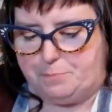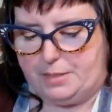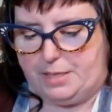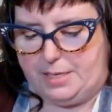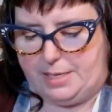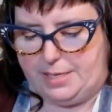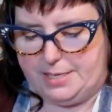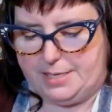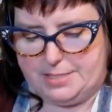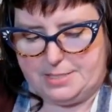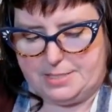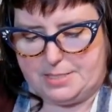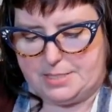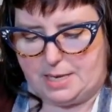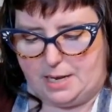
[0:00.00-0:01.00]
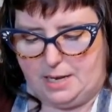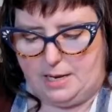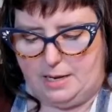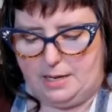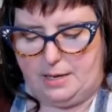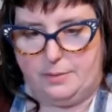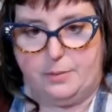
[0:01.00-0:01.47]
is
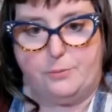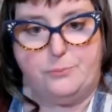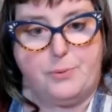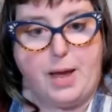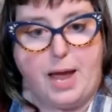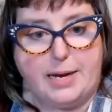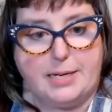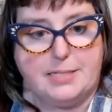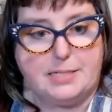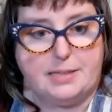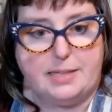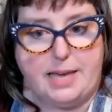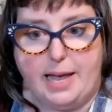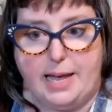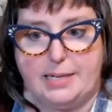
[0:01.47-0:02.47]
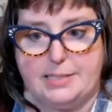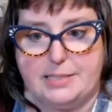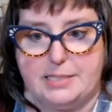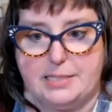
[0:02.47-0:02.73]
the fact that